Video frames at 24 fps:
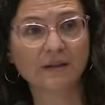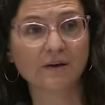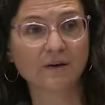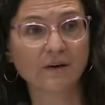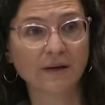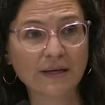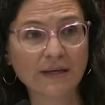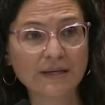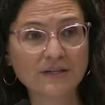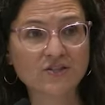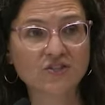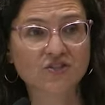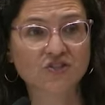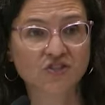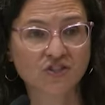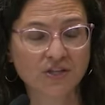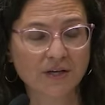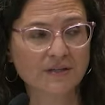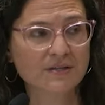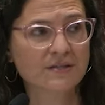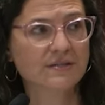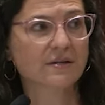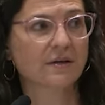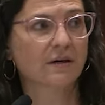there is
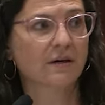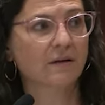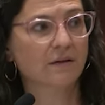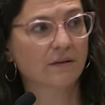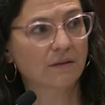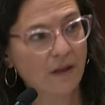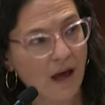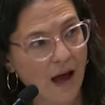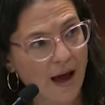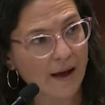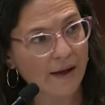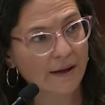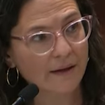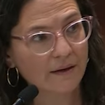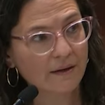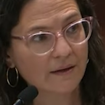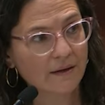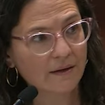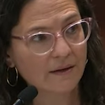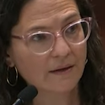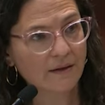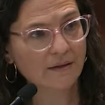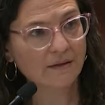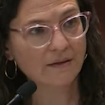just a lot
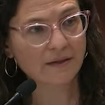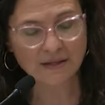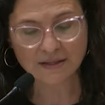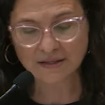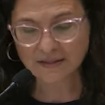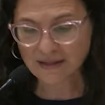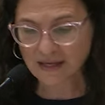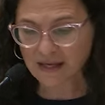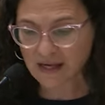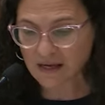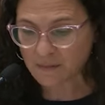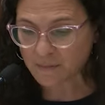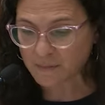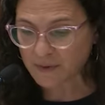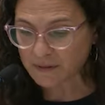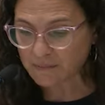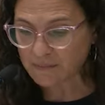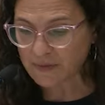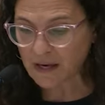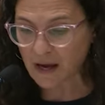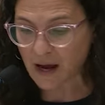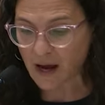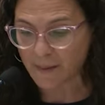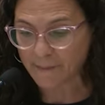that is keeping
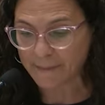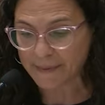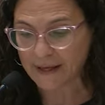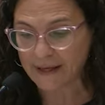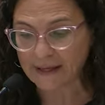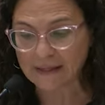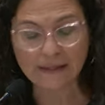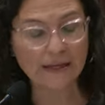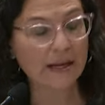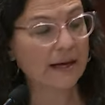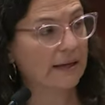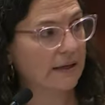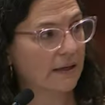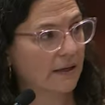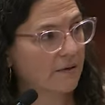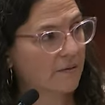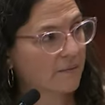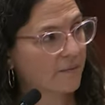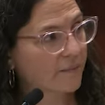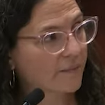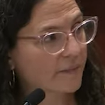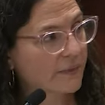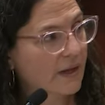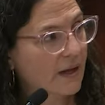me up at night.
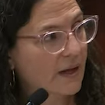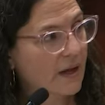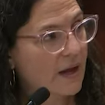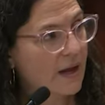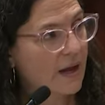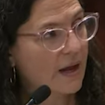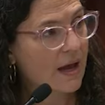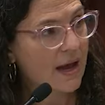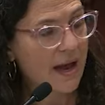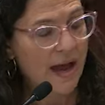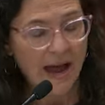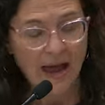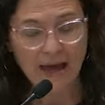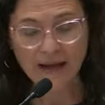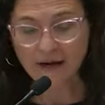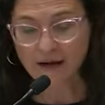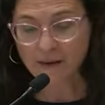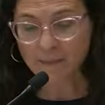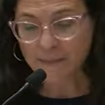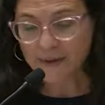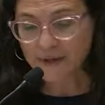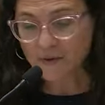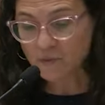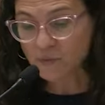And
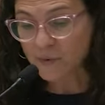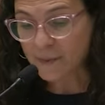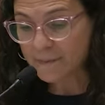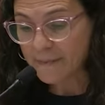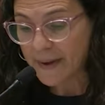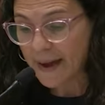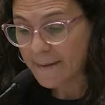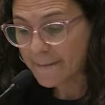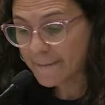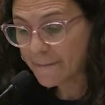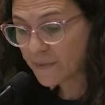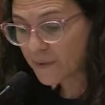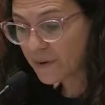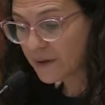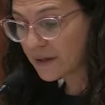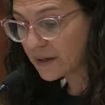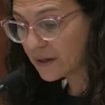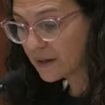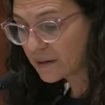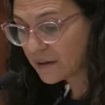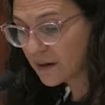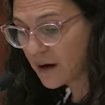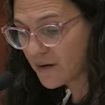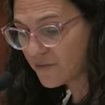I've been remembering
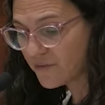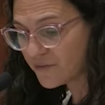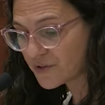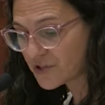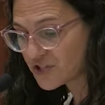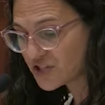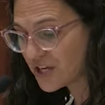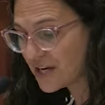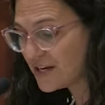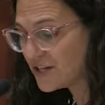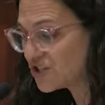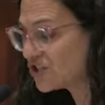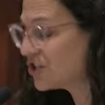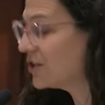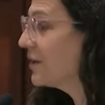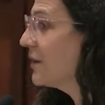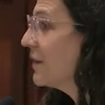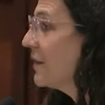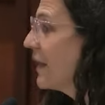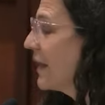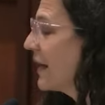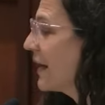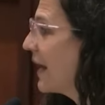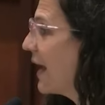a
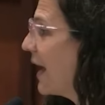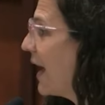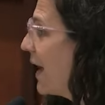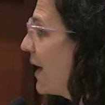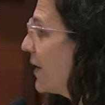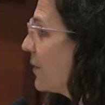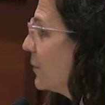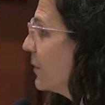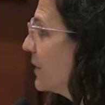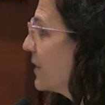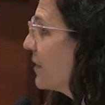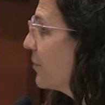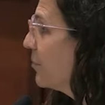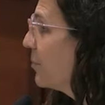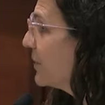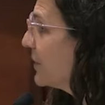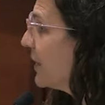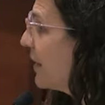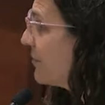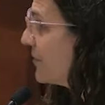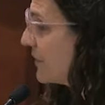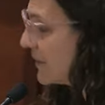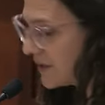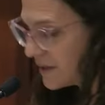conversation that I had with a
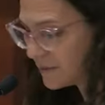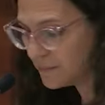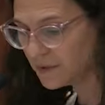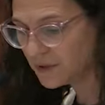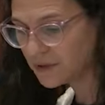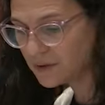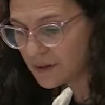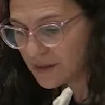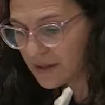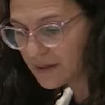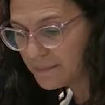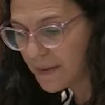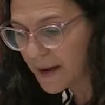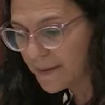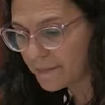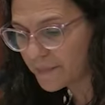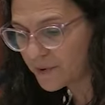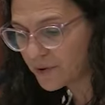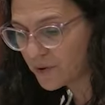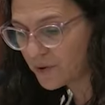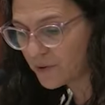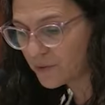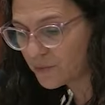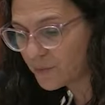beloved community
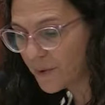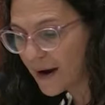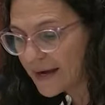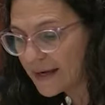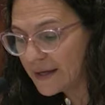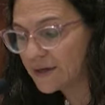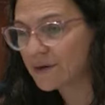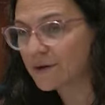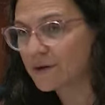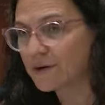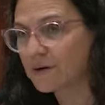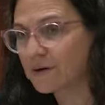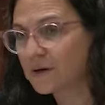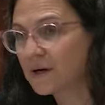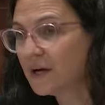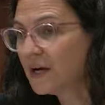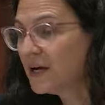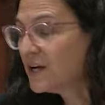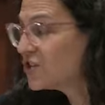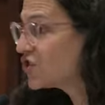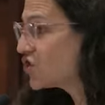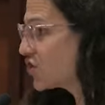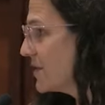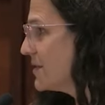member, a writer,
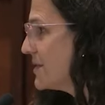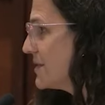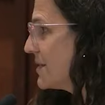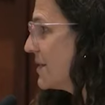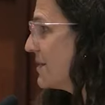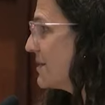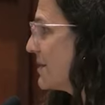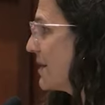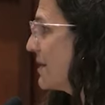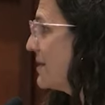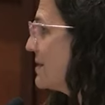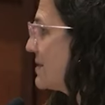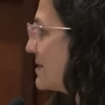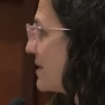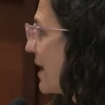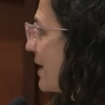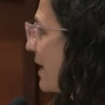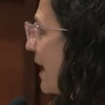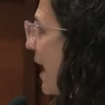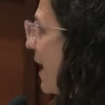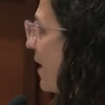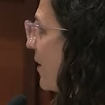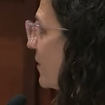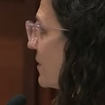just as I set
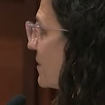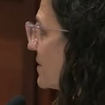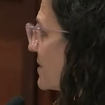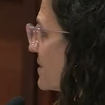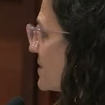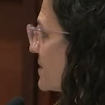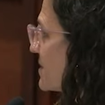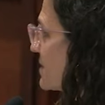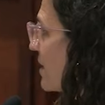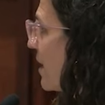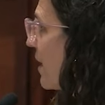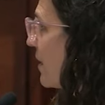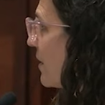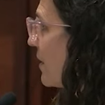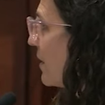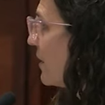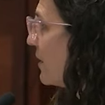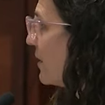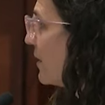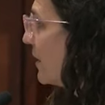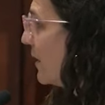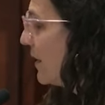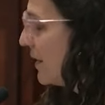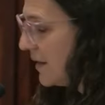out to
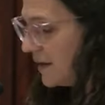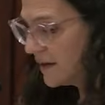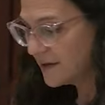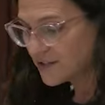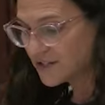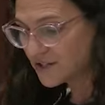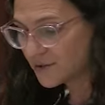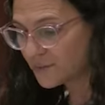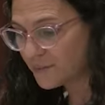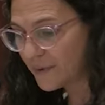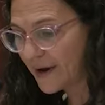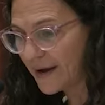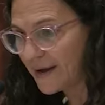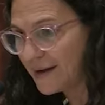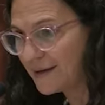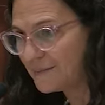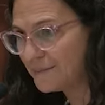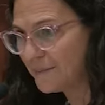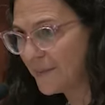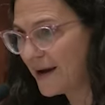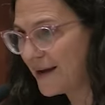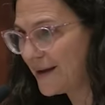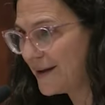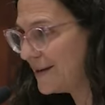start to write
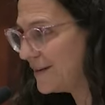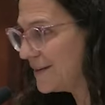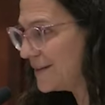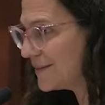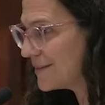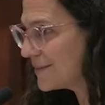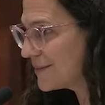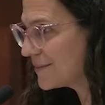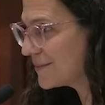my